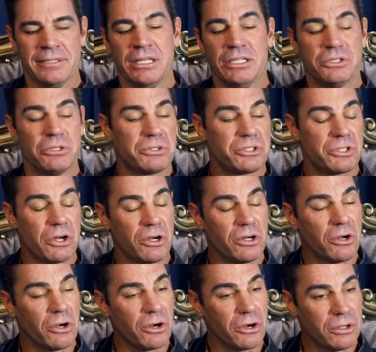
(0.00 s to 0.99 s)
So
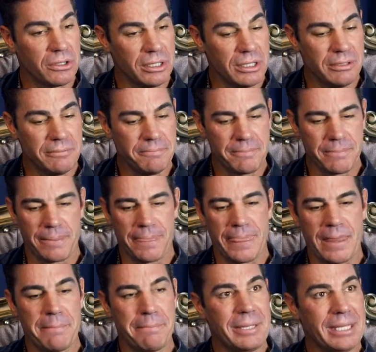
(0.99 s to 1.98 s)
start early,
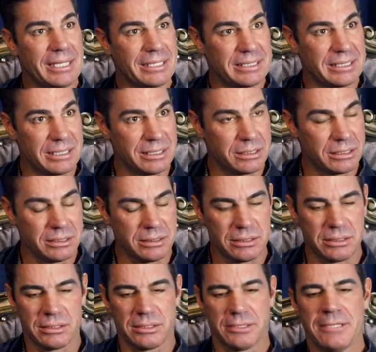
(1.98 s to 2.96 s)
be
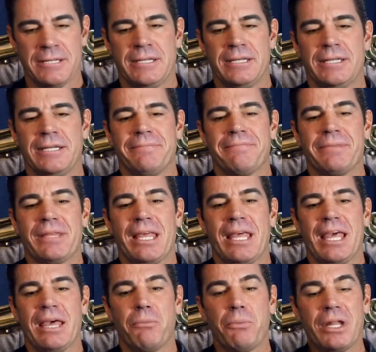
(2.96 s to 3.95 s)
consistent,
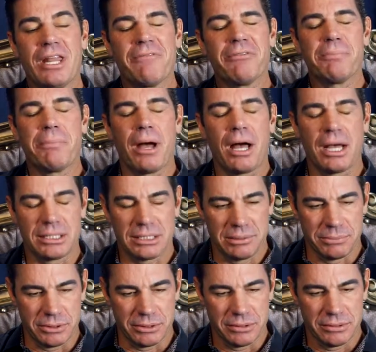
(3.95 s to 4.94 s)
and whenever
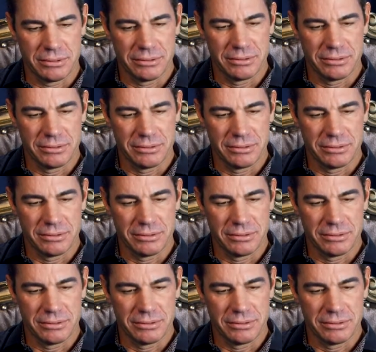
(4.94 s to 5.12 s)
possible,